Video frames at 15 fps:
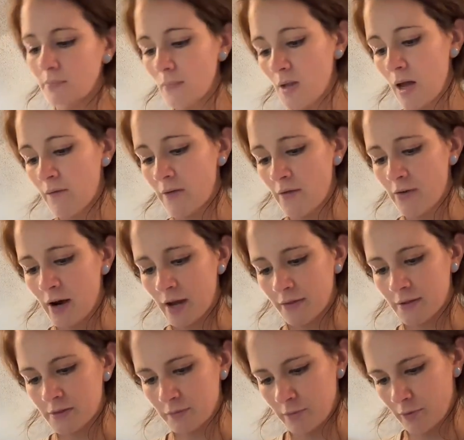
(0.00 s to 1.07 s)
I've never had
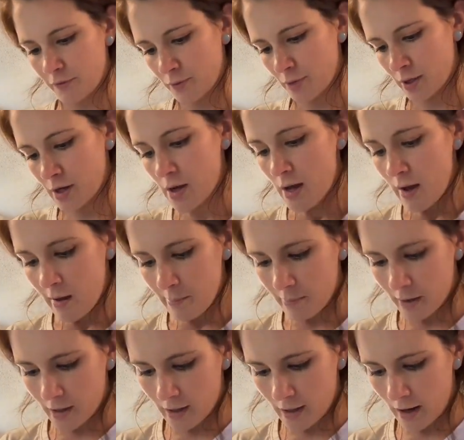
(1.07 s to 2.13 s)
this one before,
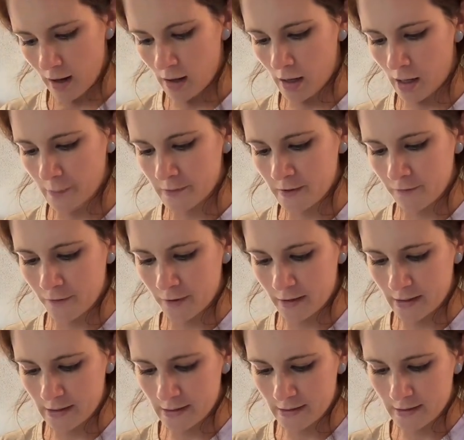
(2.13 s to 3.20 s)
but I opted for
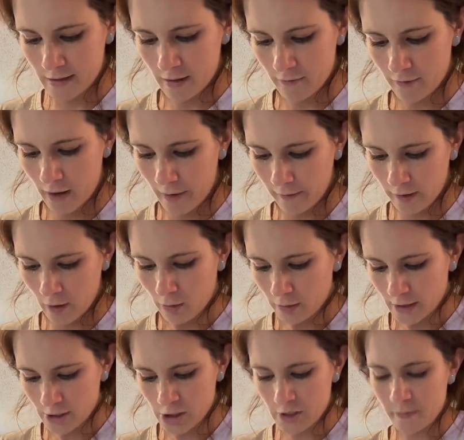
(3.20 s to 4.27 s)
this instead of ravioli
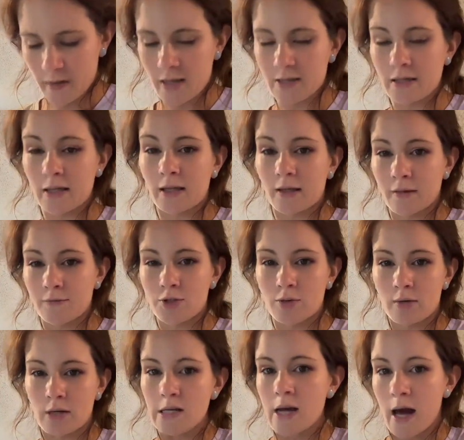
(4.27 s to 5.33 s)
just because it gives you a
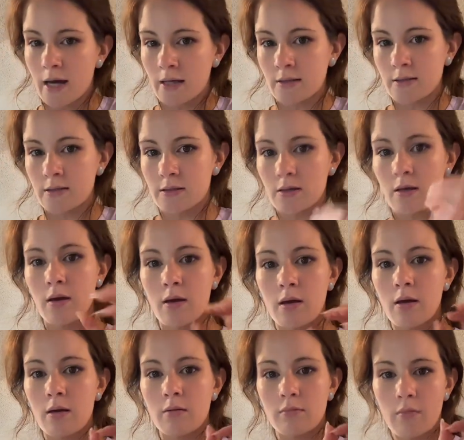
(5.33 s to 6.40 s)
nice
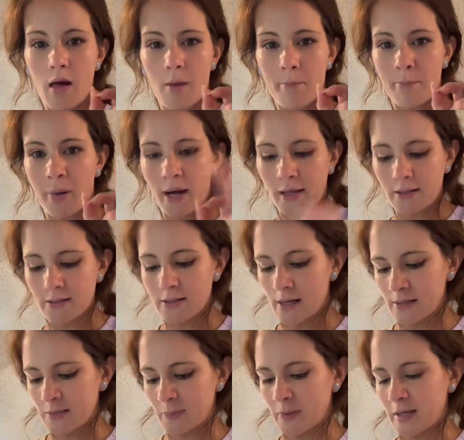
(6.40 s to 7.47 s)

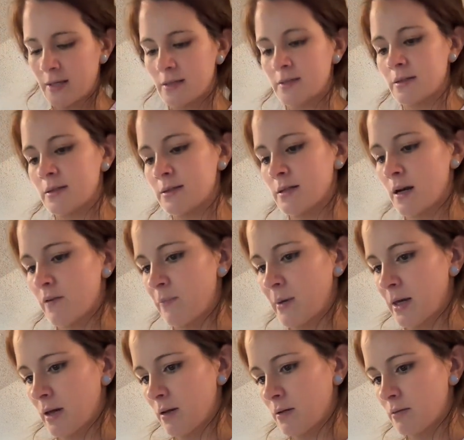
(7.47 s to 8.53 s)
bite-sized piece instead of
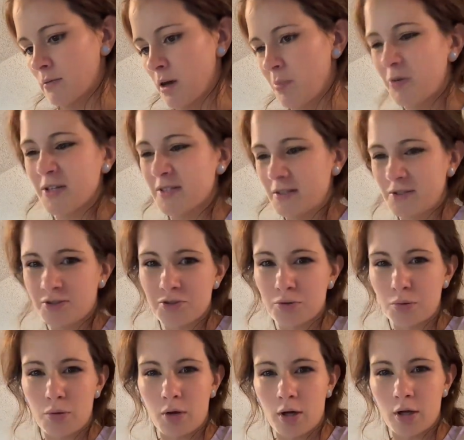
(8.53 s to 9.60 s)
being a piece that's too
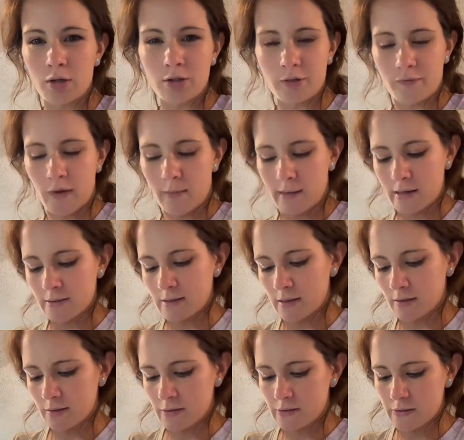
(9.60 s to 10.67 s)
large, if that makes sense.